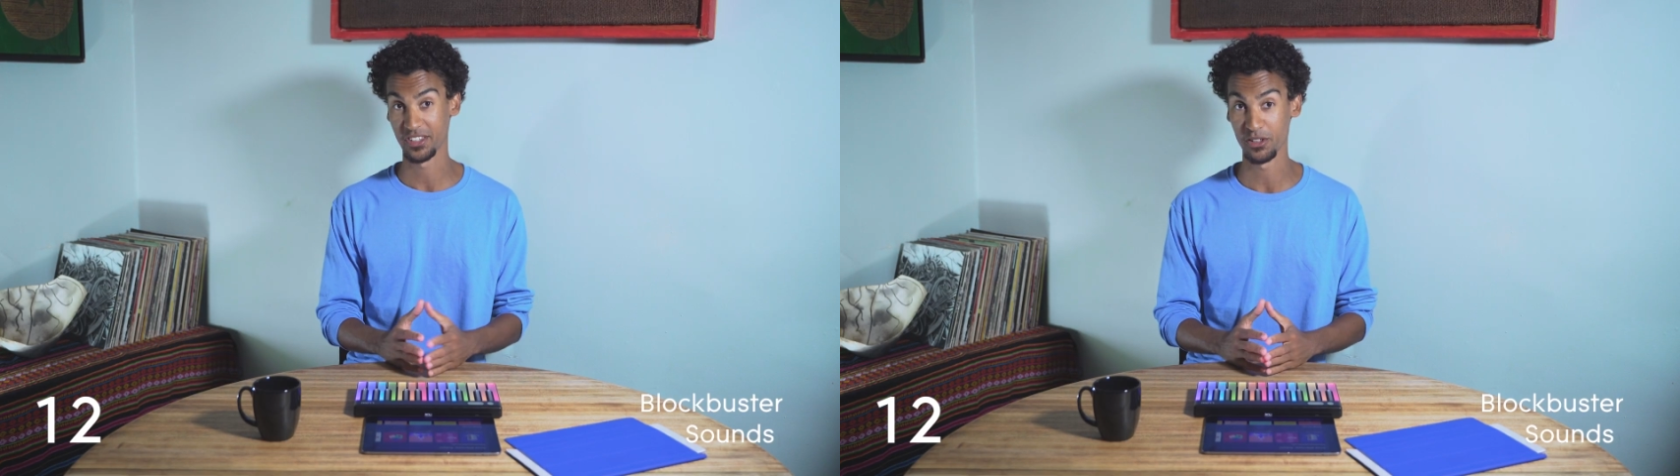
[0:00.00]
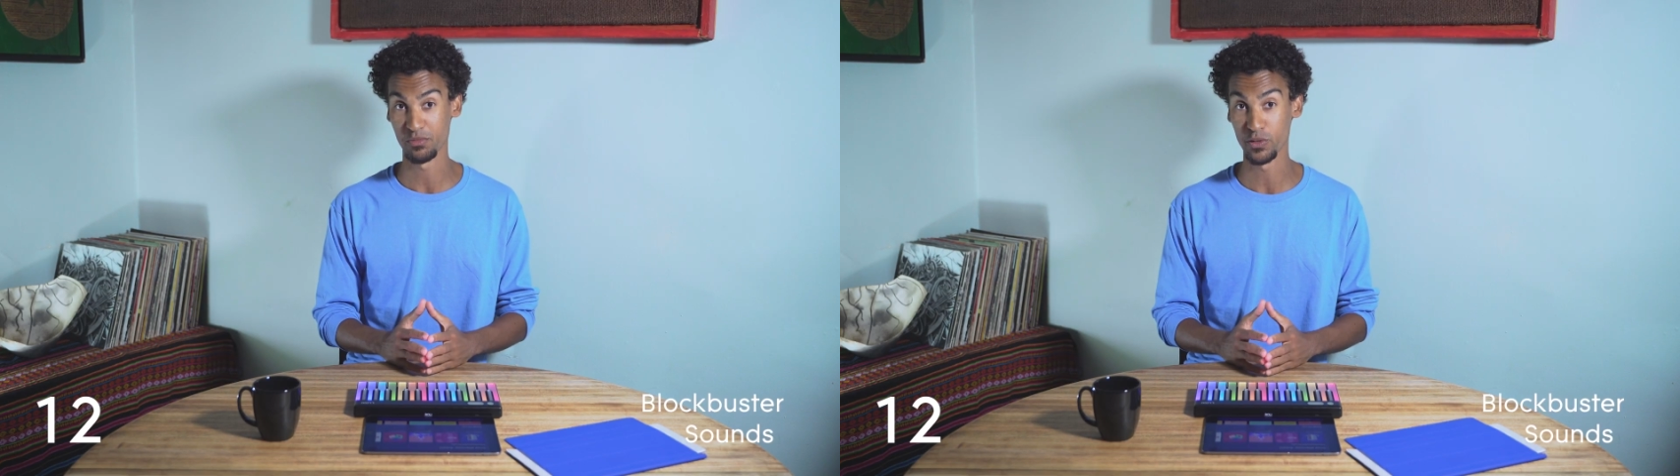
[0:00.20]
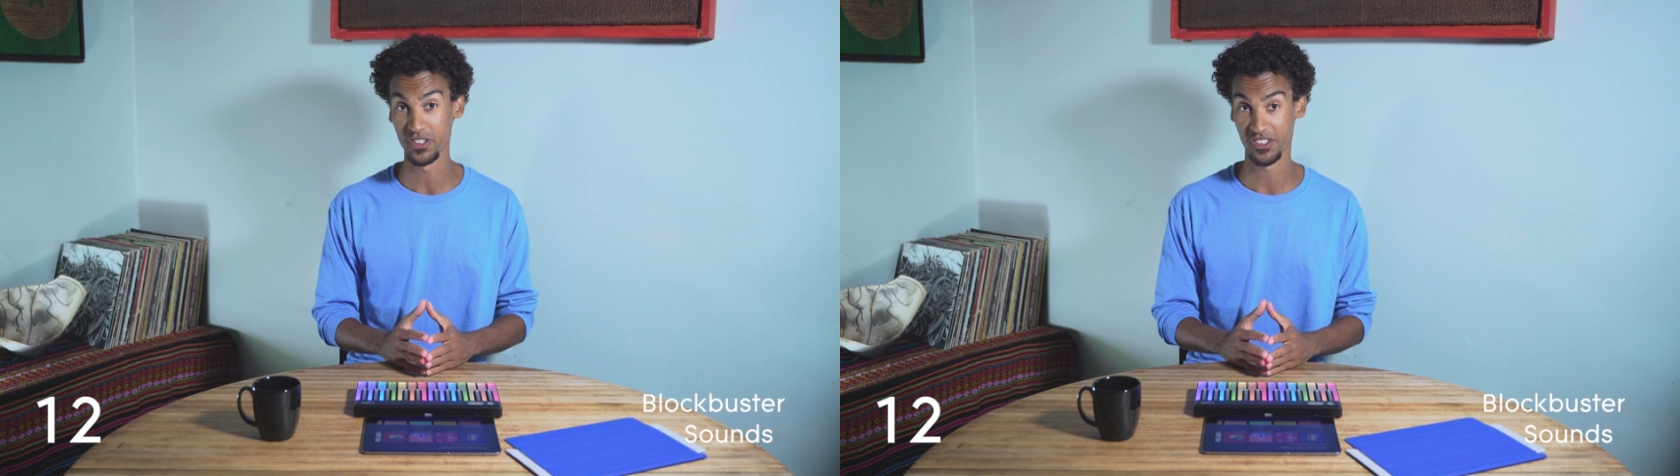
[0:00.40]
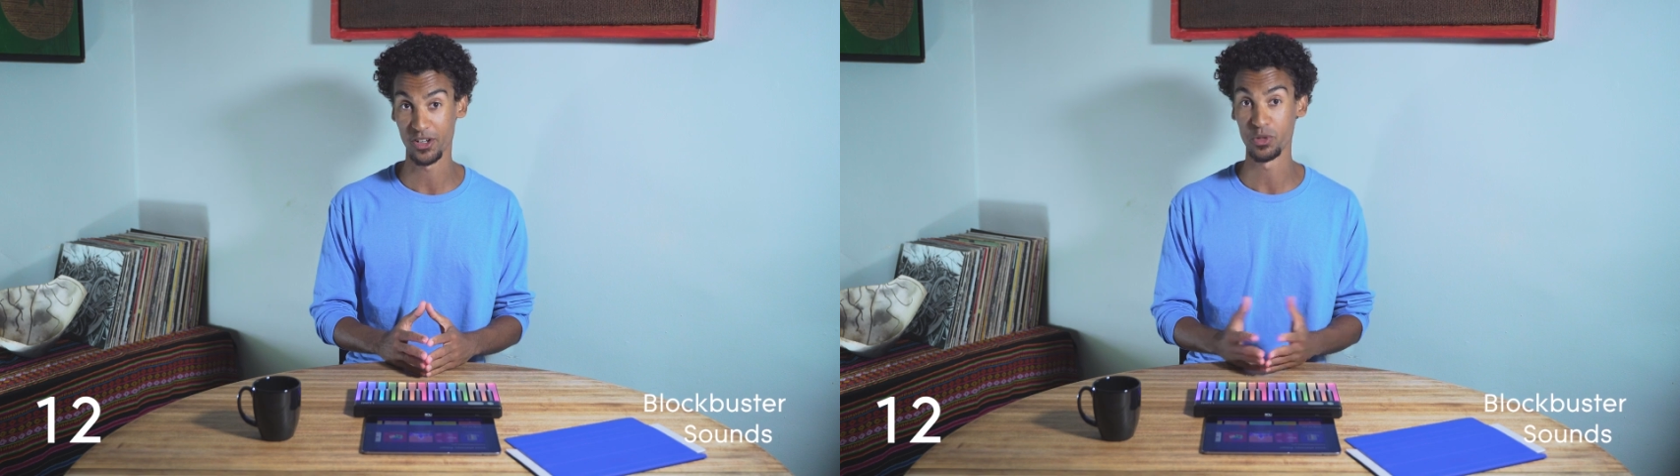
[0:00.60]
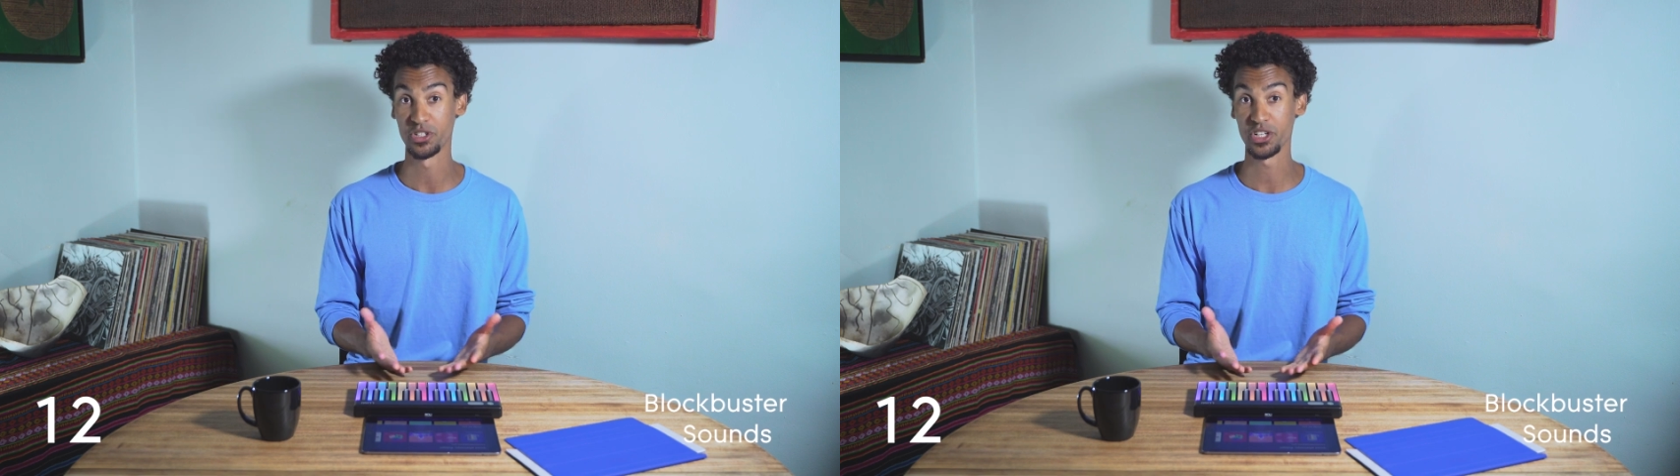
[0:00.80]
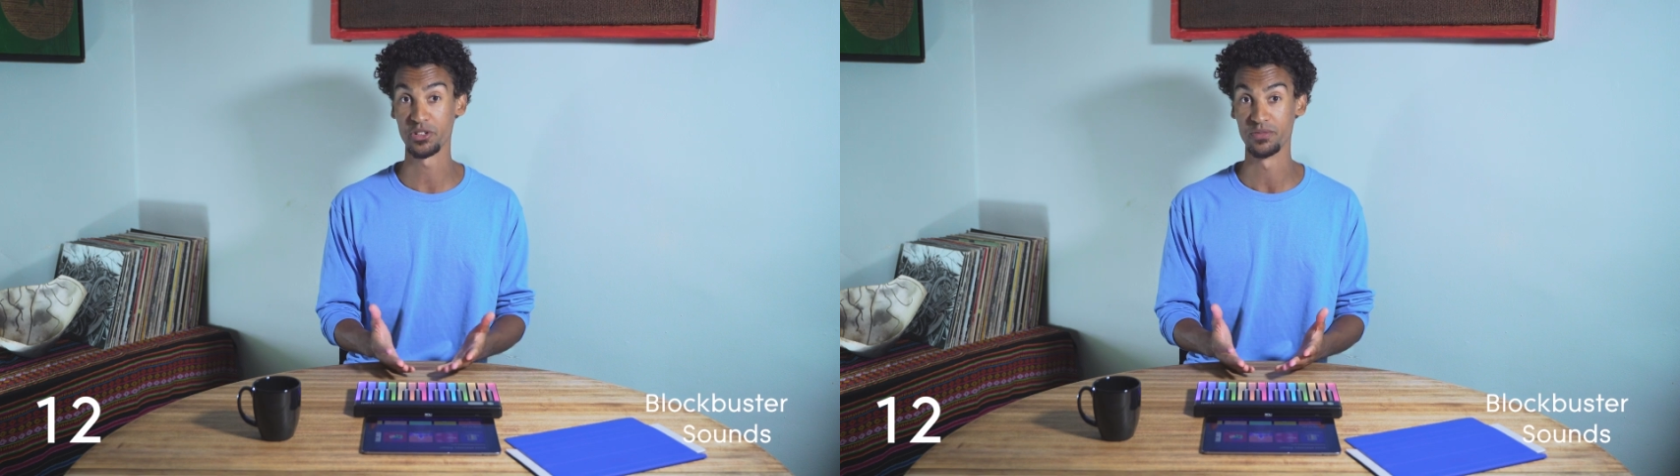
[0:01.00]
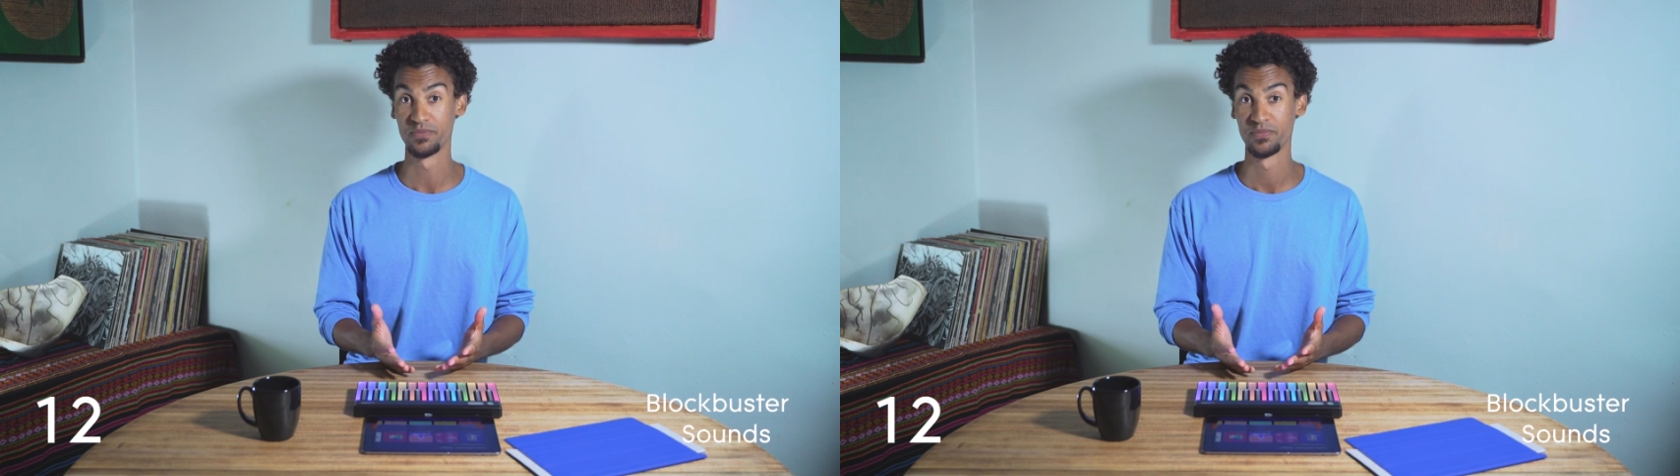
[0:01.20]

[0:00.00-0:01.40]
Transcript: to those movies at home too?